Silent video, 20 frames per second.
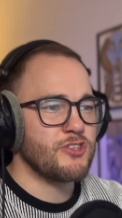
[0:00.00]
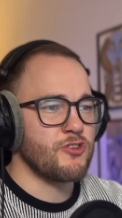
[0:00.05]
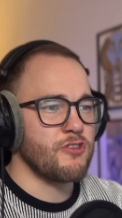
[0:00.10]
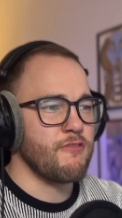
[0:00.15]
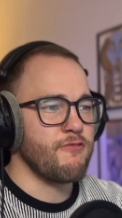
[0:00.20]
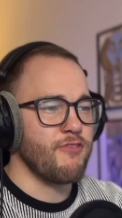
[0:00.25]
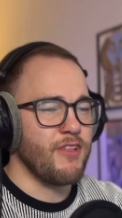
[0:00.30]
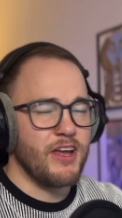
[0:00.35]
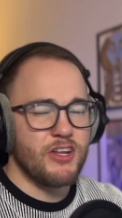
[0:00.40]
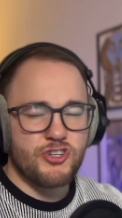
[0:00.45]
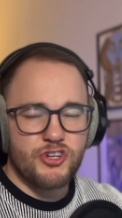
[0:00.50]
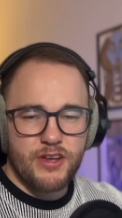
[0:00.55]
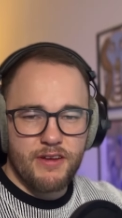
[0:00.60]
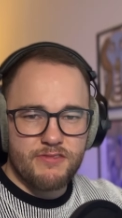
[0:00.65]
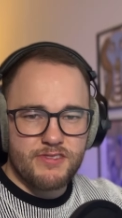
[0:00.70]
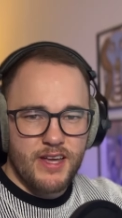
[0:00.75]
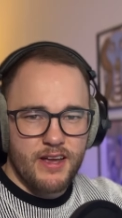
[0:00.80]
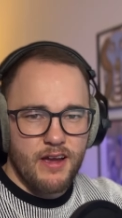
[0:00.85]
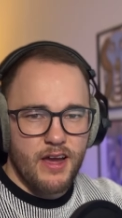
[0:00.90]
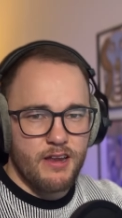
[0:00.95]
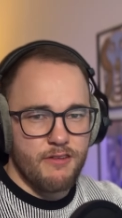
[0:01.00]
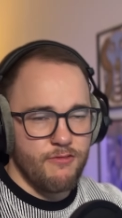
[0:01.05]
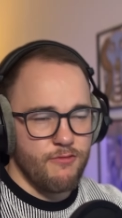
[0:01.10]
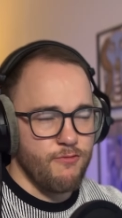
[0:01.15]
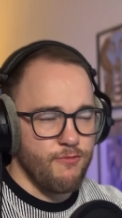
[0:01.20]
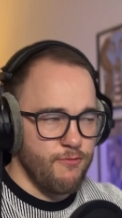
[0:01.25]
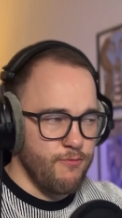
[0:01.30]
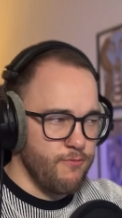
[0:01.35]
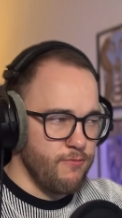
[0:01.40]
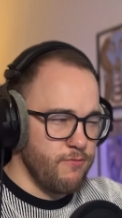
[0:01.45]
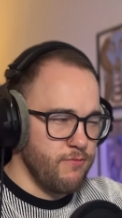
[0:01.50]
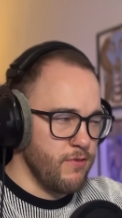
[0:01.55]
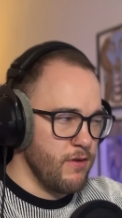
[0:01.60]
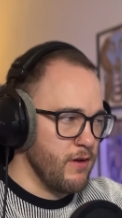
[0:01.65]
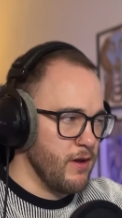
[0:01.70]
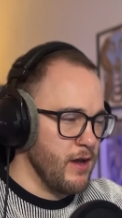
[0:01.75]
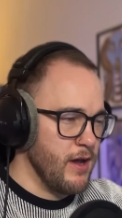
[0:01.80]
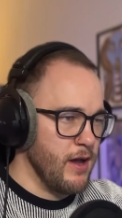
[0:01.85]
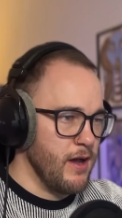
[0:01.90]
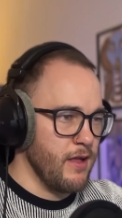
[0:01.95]
and the flanger gives that kind of
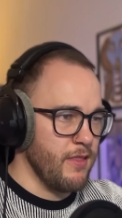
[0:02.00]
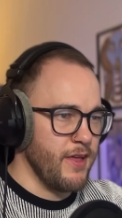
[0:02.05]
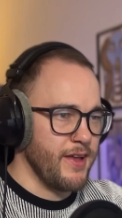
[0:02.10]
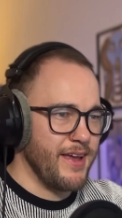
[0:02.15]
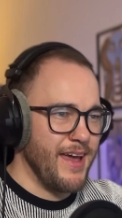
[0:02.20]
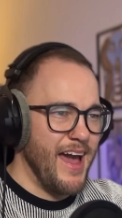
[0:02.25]
like